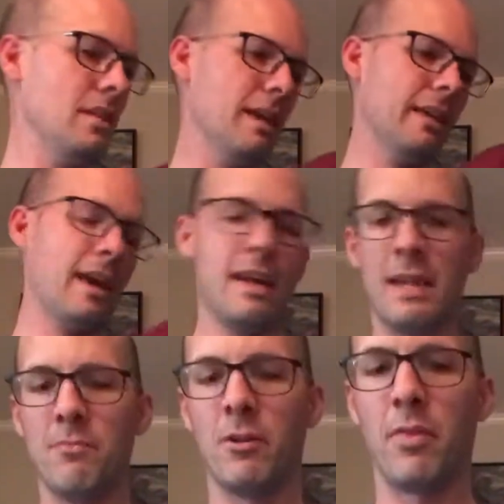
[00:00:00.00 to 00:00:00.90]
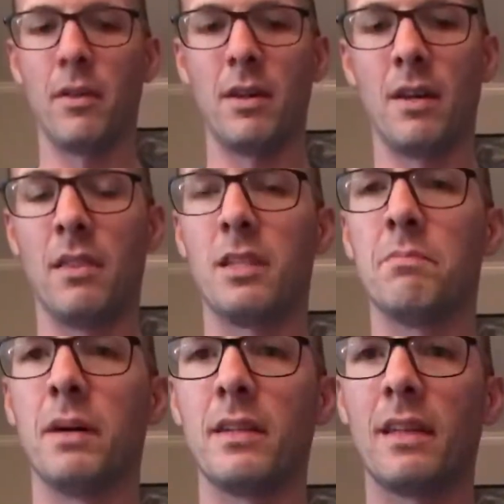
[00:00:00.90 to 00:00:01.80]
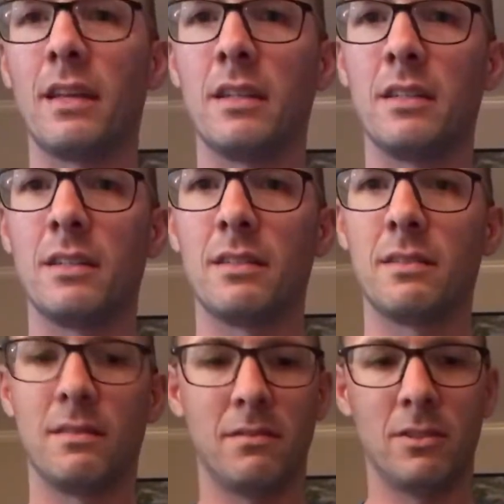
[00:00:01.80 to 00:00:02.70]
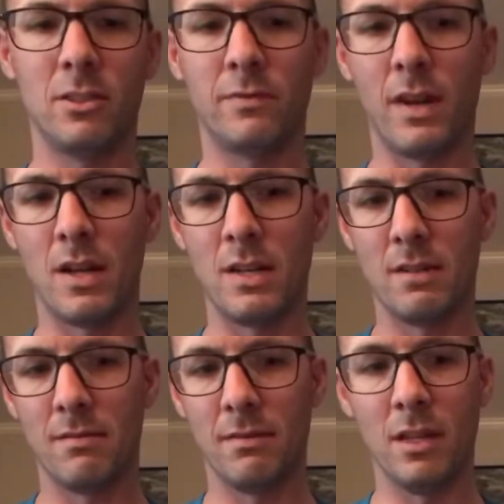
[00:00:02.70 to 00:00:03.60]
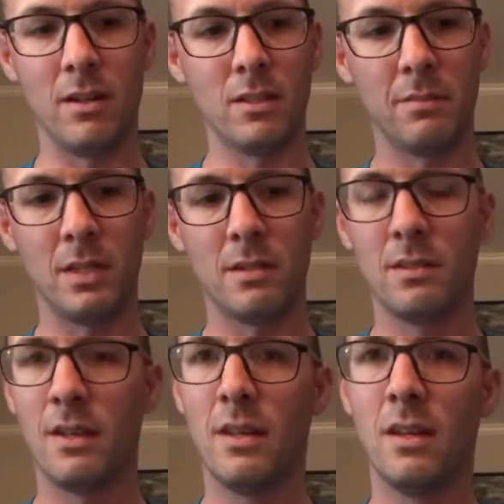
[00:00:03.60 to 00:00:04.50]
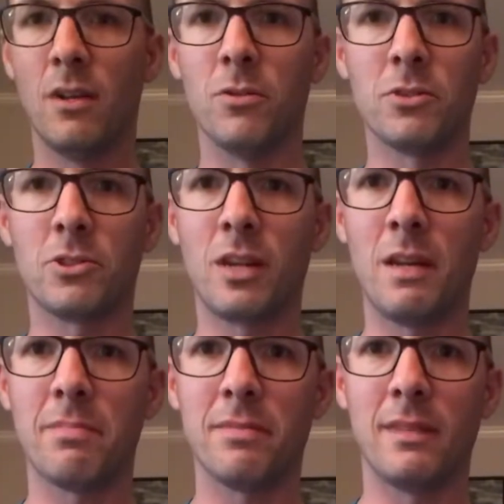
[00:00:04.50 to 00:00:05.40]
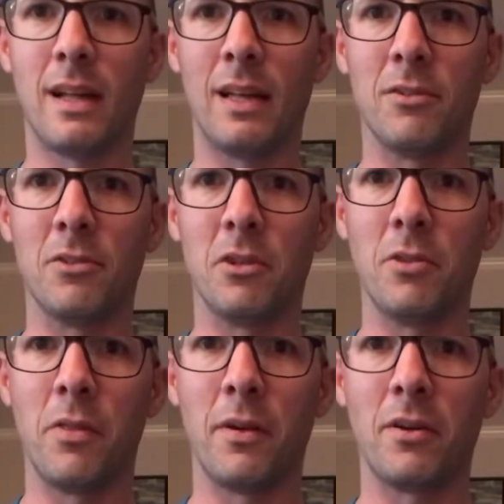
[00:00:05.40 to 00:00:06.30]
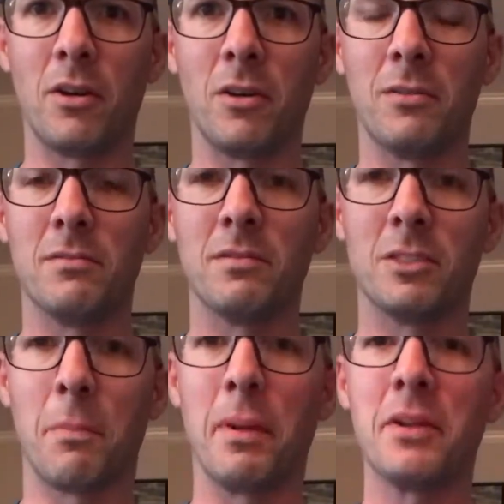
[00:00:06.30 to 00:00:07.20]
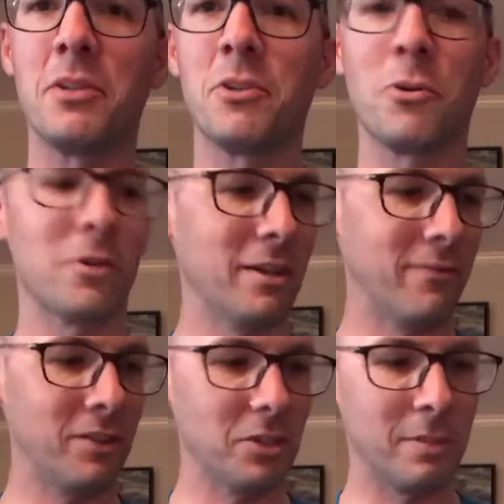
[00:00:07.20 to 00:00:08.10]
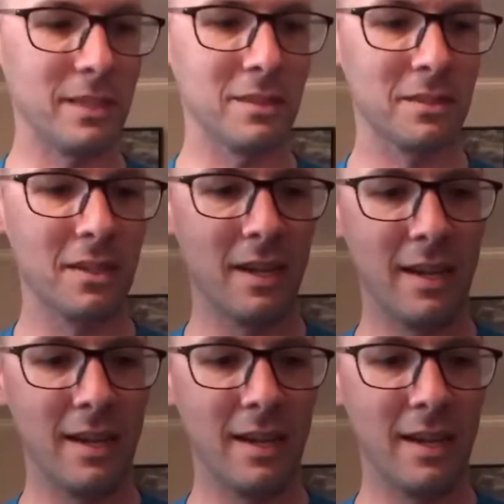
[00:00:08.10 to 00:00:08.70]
It came with this button down here, which is fine. You know, it's a button. Holds the strap. I don't know that there are superior or inferior buttons.